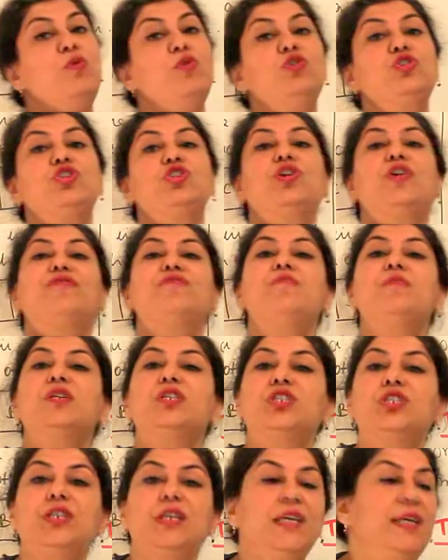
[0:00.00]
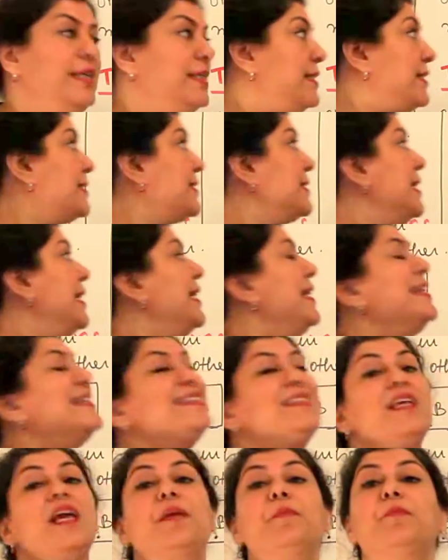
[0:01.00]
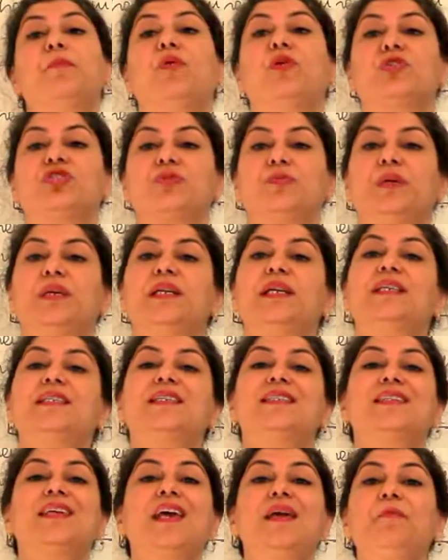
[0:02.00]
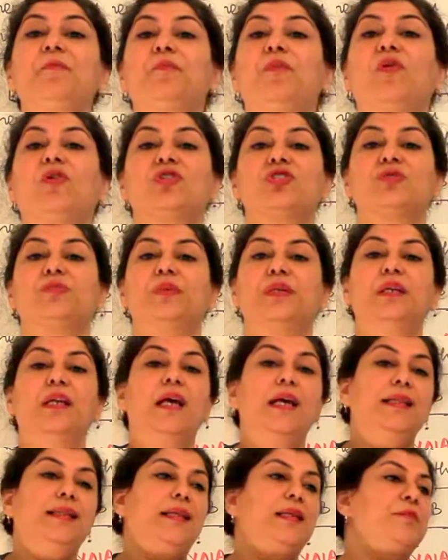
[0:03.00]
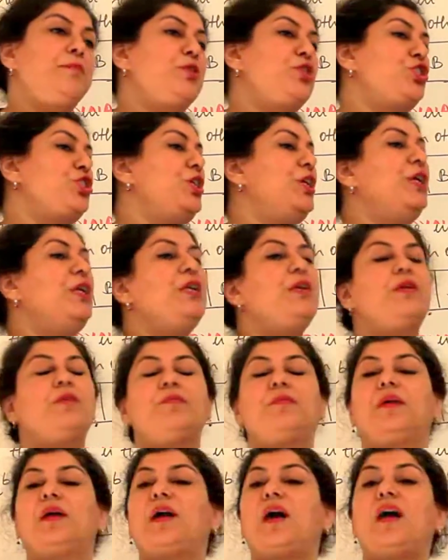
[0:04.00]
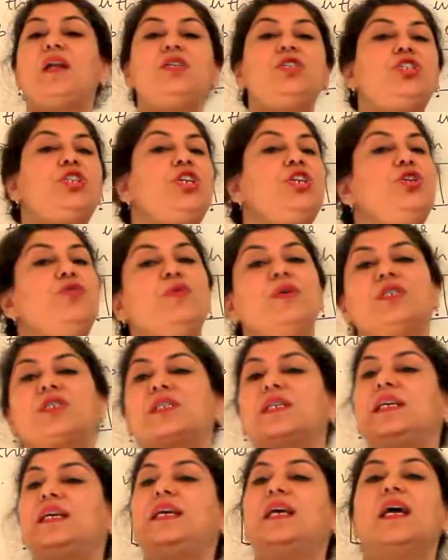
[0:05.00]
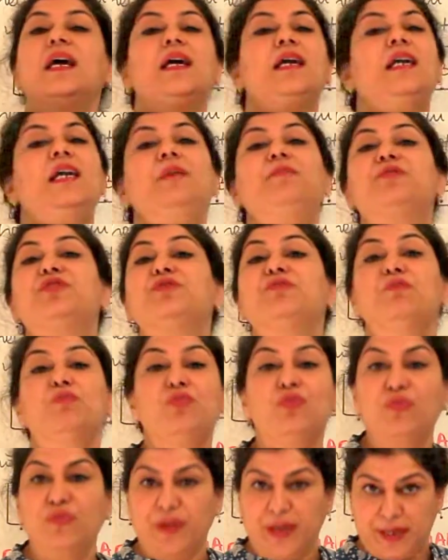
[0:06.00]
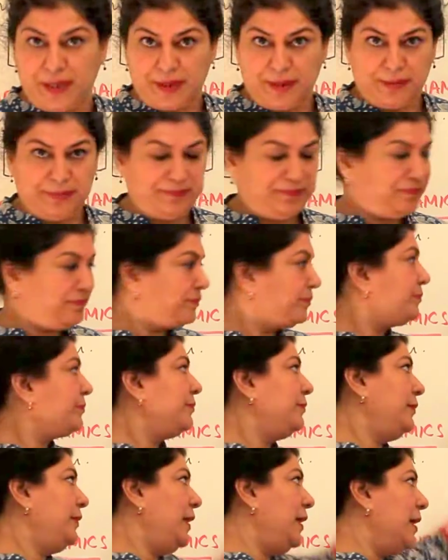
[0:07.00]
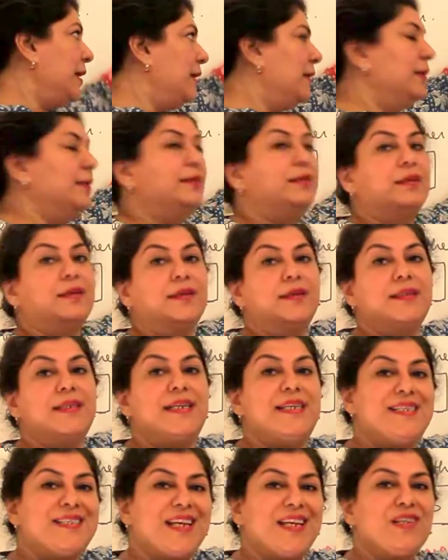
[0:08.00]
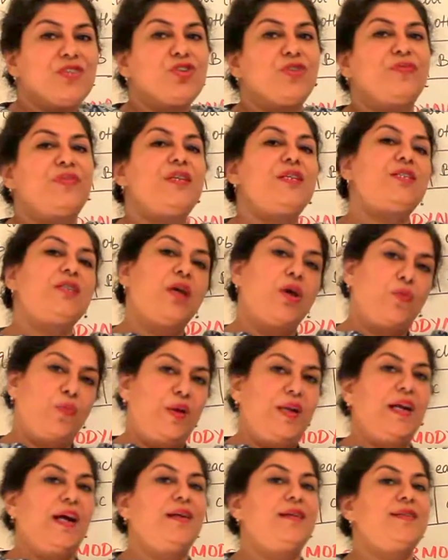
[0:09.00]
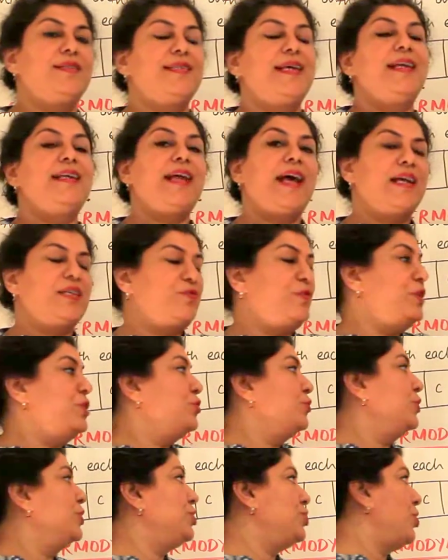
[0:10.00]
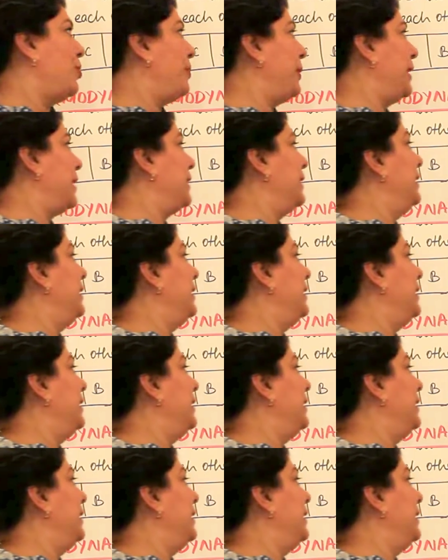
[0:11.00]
motion of machines is impossible. It is impossible that a machine continuously keeps moving. The details of this we'll understand as we do the topic.